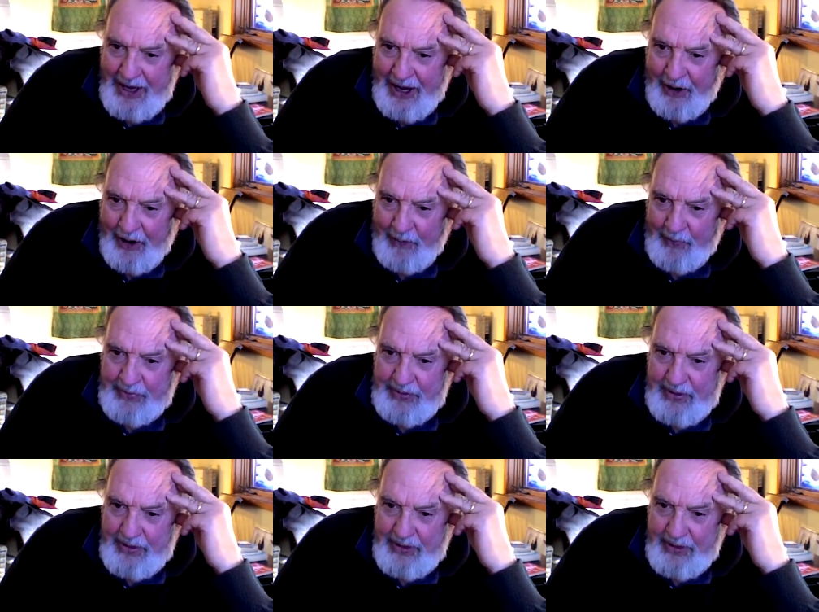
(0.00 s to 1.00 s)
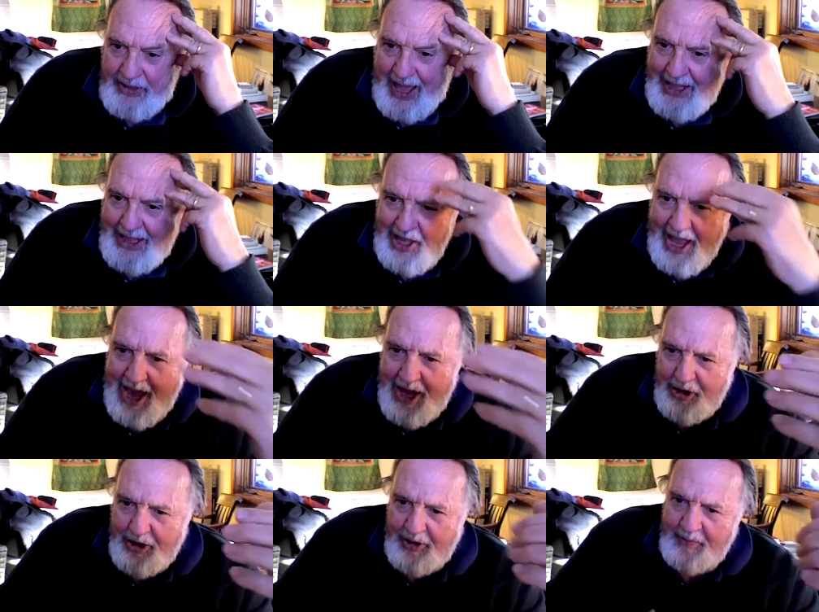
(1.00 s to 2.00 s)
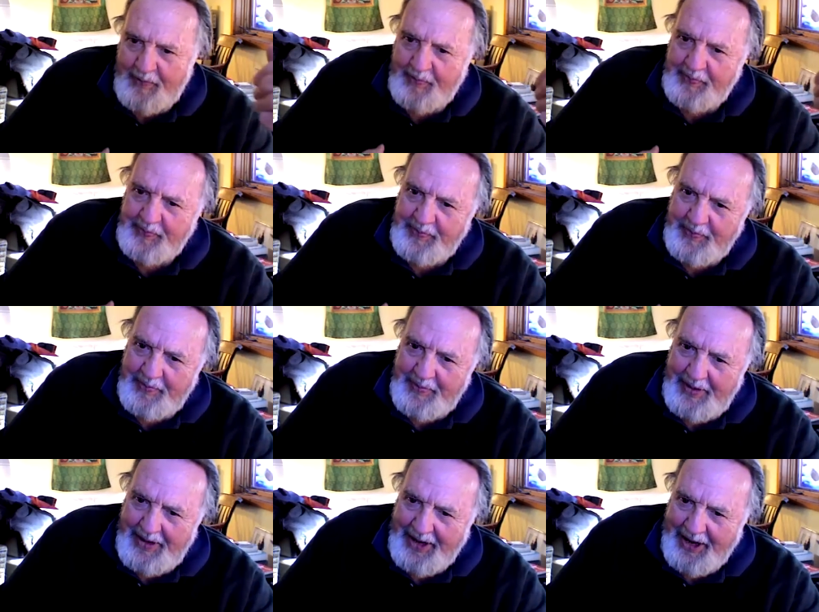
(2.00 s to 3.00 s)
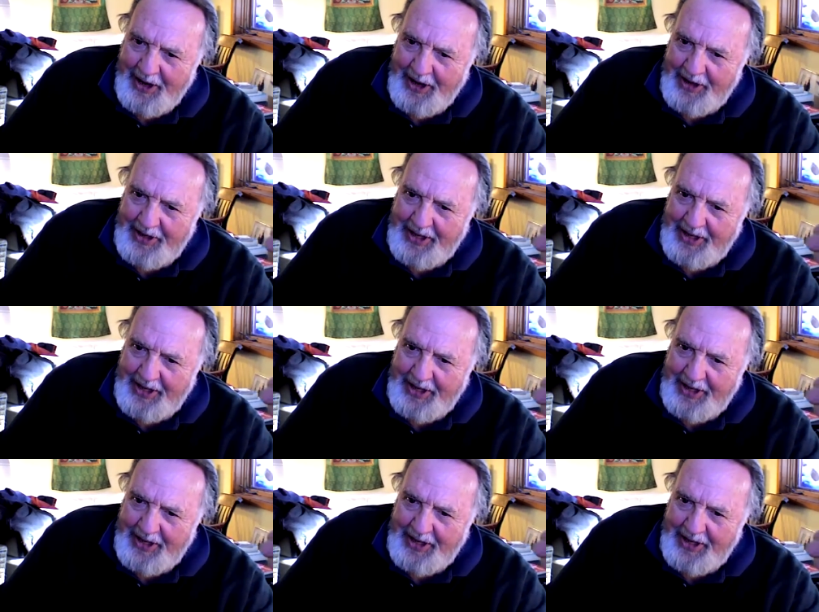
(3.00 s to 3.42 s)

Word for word: um, that ladder uh,